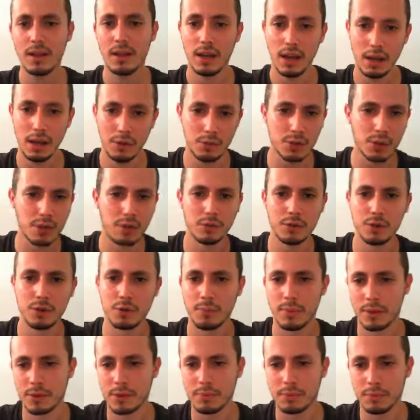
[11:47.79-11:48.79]
It was also
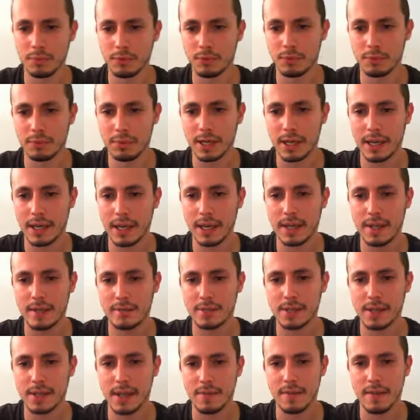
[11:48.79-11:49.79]
possible to play king
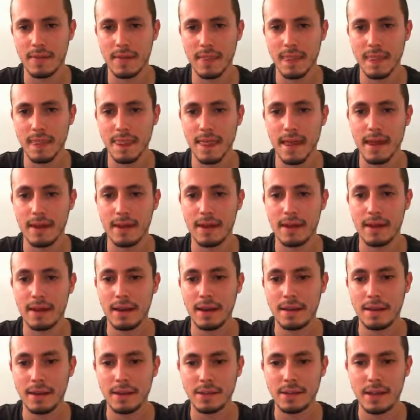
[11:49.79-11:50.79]
f7.
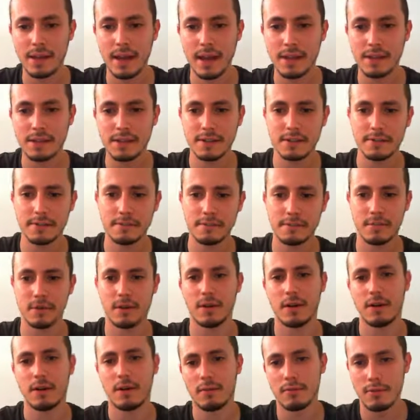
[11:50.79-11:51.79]
In this case,
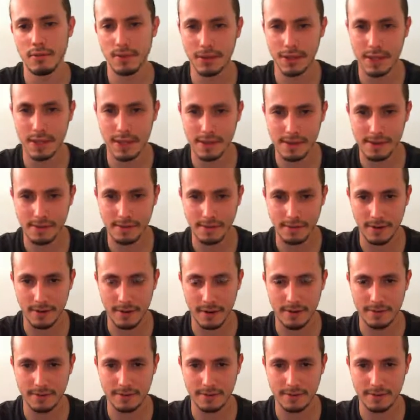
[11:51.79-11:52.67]
rook takes f5,